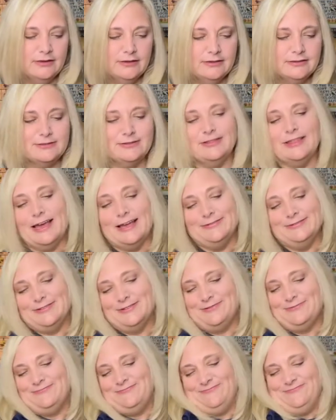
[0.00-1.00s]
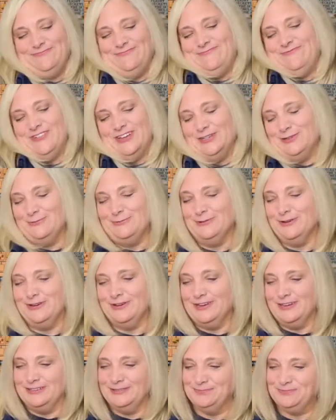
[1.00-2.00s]
So that was fun to work
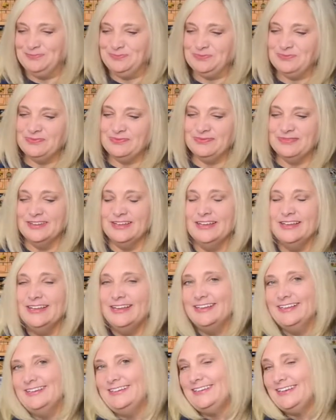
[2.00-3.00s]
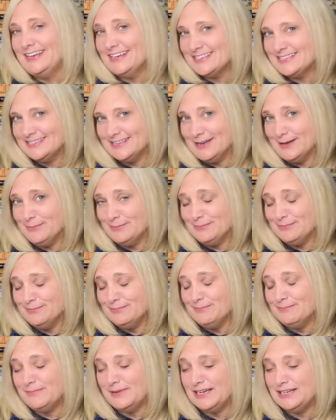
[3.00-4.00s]
on. Next up,
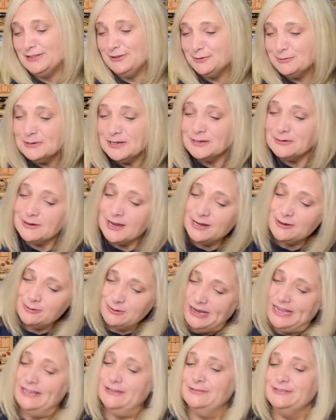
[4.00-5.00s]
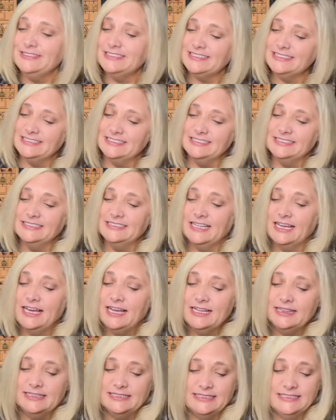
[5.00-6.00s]
my new Rick Rack rounds.
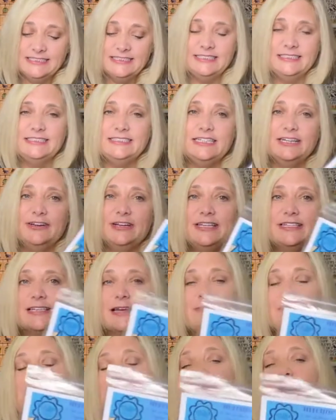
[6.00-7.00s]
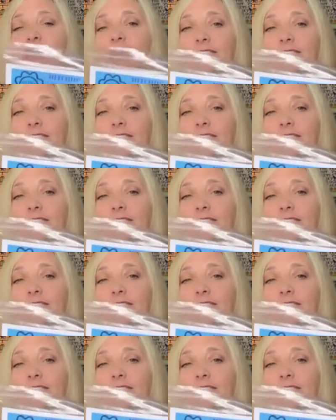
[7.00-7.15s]
This is a series I'm doing.